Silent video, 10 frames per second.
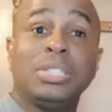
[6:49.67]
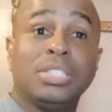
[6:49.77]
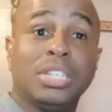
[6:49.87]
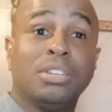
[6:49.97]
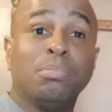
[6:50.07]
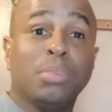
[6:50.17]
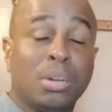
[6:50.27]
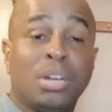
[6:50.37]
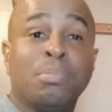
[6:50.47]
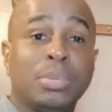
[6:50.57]

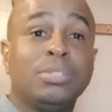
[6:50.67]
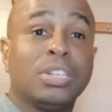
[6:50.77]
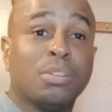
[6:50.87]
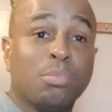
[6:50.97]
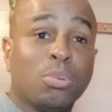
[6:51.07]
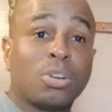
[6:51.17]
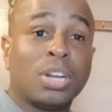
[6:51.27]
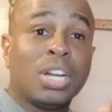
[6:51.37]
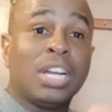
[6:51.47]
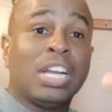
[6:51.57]
Mbuna are
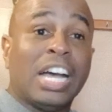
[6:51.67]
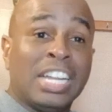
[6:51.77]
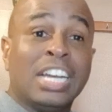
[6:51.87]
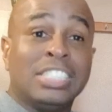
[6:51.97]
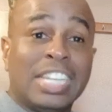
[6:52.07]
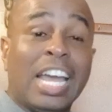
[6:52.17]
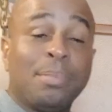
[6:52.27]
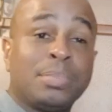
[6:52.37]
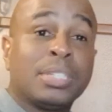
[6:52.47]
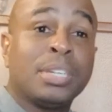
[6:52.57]
more
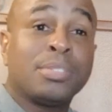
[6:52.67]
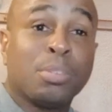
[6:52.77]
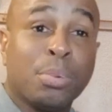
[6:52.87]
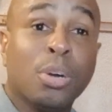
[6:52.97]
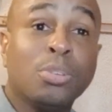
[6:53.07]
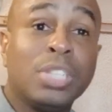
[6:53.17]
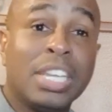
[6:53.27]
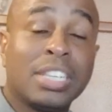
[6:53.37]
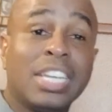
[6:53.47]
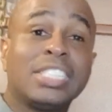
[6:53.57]
adaptable
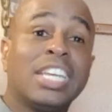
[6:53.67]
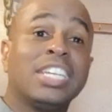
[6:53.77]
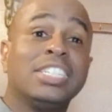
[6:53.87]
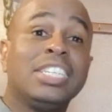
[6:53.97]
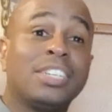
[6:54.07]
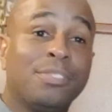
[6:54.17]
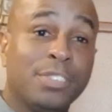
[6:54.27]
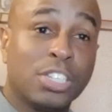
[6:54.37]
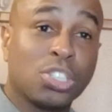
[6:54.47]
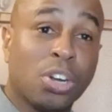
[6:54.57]
than Lake Tanganyika
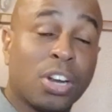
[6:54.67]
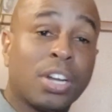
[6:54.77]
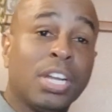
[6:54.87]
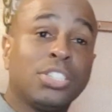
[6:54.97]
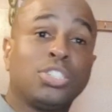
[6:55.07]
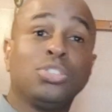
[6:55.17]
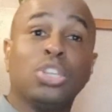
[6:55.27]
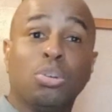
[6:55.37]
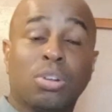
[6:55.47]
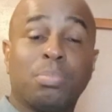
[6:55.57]
fish are to
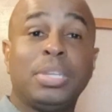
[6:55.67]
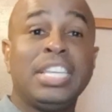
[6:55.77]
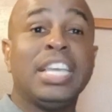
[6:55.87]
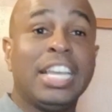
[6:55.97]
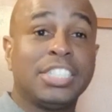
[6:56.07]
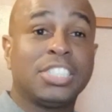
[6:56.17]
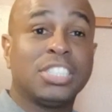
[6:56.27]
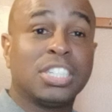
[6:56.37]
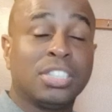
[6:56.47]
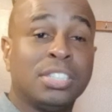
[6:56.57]
lower
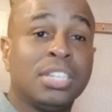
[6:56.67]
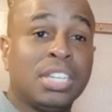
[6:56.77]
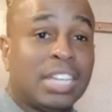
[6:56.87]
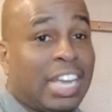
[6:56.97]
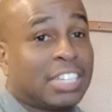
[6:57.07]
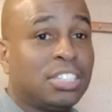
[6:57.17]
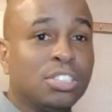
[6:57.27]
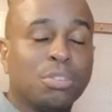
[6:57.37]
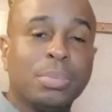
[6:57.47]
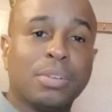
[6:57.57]
pHs and actually a
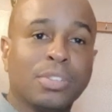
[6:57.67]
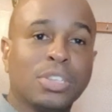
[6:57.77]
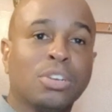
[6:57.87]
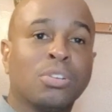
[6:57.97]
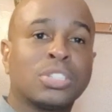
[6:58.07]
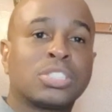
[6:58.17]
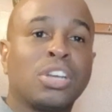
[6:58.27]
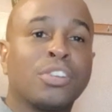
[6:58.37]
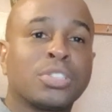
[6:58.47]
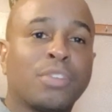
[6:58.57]
little bit of a lower
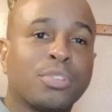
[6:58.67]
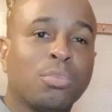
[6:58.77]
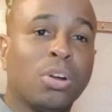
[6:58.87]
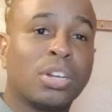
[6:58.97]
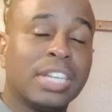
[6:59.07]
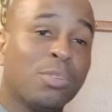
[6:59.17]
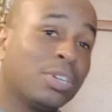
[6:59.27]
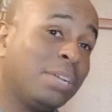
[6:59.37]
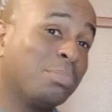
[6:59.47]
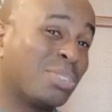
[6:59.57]
softer water. Now, will
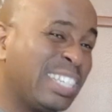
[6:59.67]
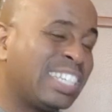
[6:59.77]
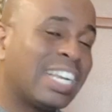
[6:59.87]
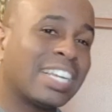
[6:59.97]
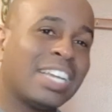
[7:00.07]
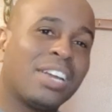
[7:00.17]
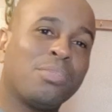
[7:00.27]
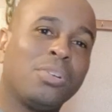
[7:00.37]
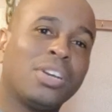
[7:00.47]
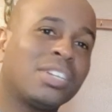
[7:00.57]
they breed in that kind of
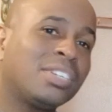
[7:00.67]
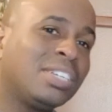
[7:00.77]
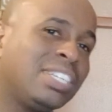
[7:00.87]
water?